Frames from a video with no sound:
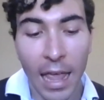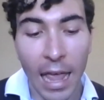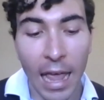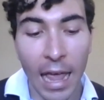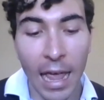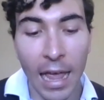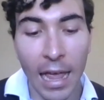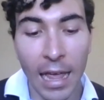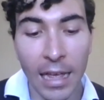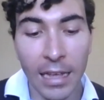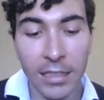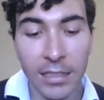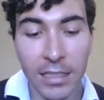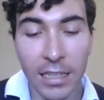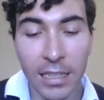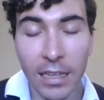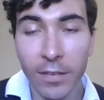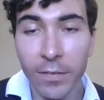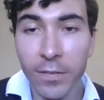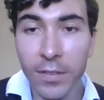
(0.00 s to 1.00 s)
And
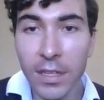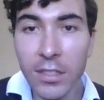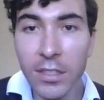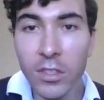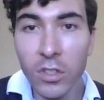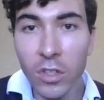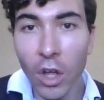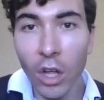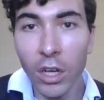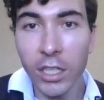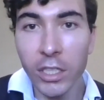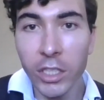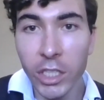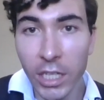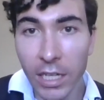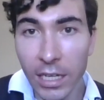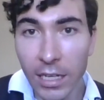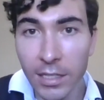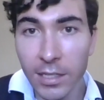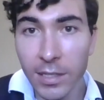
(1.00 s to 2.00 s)
if this knowledge
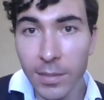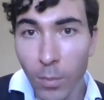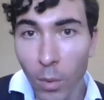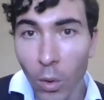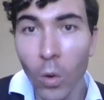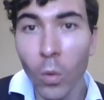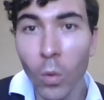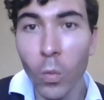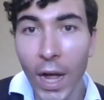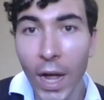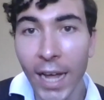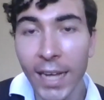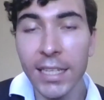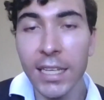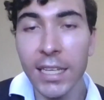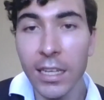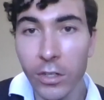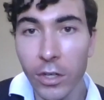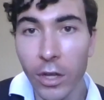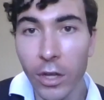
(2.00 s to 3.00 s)
is more
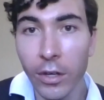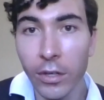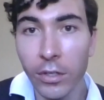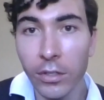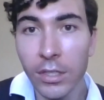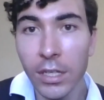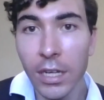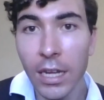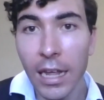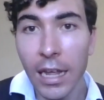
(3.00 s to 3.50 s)
widely known,